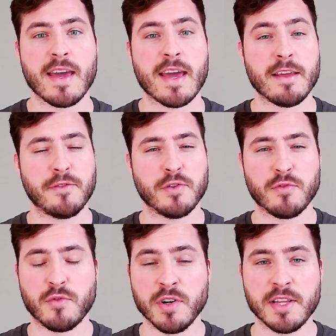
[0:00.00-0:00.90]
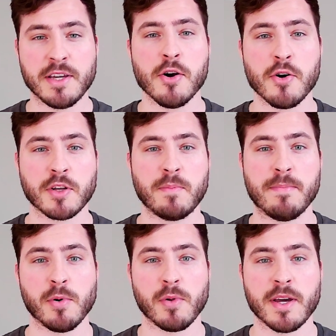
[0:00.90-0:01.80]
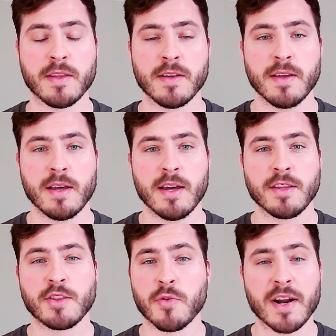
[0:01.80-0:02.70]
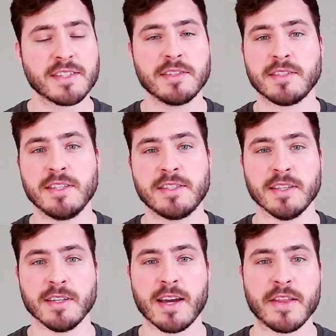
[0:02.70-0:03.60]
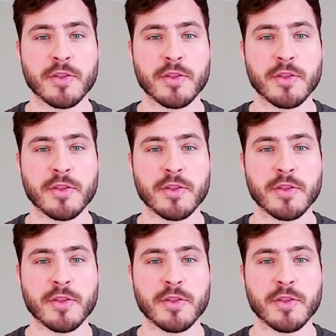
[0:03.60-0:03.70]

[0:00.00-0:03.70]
and if you've really hooked people in, the rest is easy, and